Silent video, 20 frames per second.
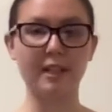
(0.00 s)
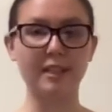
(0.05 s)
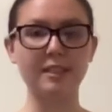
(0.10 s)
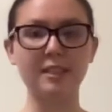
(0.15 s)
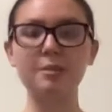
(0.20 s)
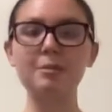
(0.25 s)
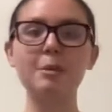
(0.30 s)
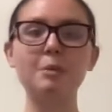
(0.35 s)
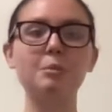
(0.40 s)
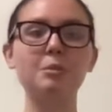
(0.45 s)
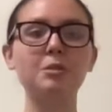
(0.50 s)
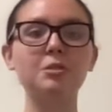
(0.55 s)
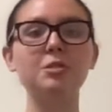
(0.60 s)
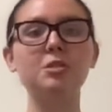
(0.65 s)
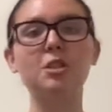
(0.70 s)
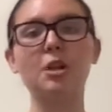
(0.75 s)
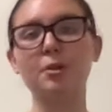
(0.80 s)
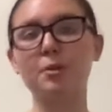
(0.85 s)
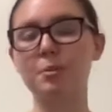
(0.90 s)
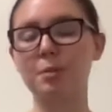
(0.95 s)
And some people
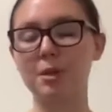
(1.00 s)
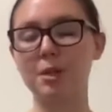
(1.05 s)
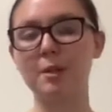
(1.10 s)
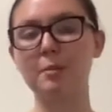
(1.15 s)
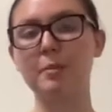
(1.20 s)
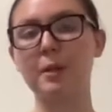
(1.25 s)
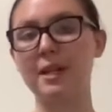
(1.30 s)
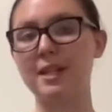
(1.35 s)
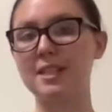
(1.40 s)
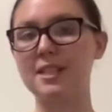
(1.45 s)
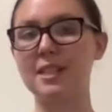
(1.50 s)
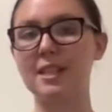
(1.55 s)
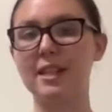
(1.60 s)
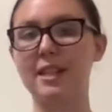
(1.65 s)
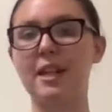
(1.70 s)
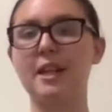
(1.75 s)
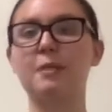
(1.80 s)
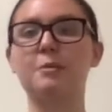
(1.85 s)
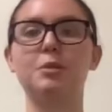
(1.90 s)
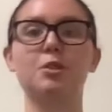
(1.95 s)
don't bring money to the
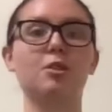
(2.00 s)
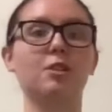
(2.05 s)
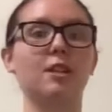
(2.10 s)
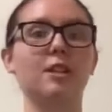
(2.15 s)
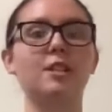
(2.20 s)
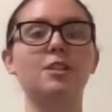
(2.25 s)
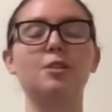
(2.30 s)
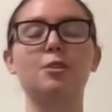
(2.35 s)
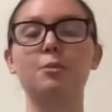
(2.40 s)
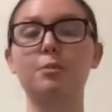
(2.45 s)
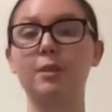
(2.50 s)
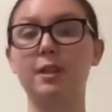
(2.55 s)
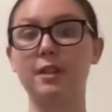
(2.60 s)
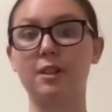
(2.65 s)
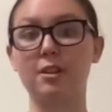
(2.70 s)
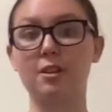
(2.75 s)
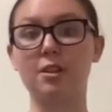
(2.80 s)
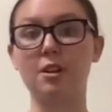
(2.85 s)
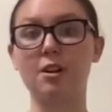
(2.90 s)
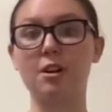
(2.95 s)
games, or they don't bring
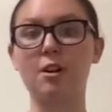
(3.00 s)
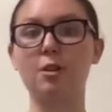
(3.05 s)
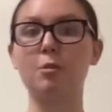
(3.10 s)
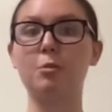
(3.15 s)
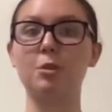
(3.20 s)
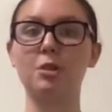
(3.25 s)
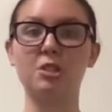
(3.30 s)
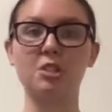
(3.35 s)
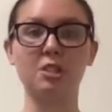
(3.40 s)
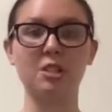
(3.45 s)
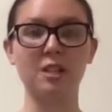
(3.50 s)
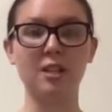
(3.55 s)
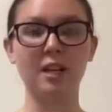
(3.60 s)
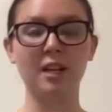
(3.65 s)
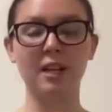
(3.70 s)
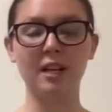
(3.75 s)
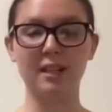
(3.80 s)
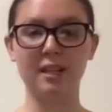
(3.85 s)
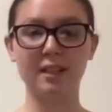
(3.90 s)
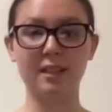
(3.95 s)
their card, which
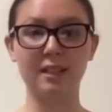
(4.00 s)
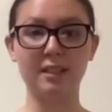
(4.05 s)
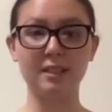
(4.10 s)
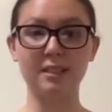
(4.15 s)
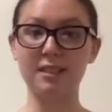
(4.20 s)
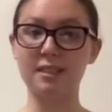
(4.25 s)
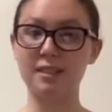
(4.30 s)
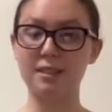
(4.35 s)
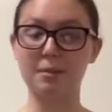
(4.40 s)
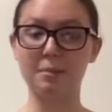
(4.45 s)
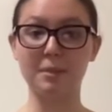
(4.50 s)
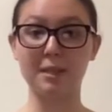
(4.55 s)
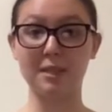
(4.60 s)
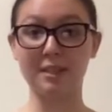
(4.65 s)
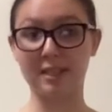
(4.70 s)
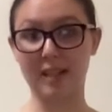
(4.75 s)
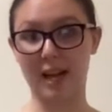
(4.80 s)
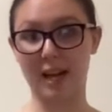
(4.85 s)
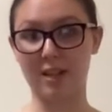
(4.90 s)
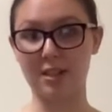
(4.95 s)
the system
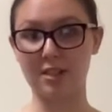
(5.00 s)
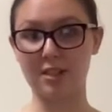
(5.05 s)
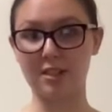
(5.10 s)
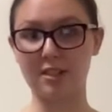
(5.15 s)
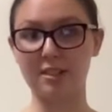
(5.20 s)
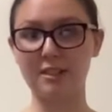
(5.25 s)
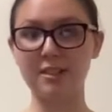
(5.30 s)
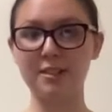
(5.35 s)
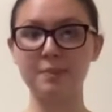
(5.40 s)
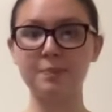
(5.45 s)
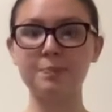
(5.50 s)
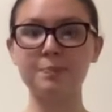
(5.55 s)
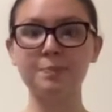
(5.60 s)
is cashless.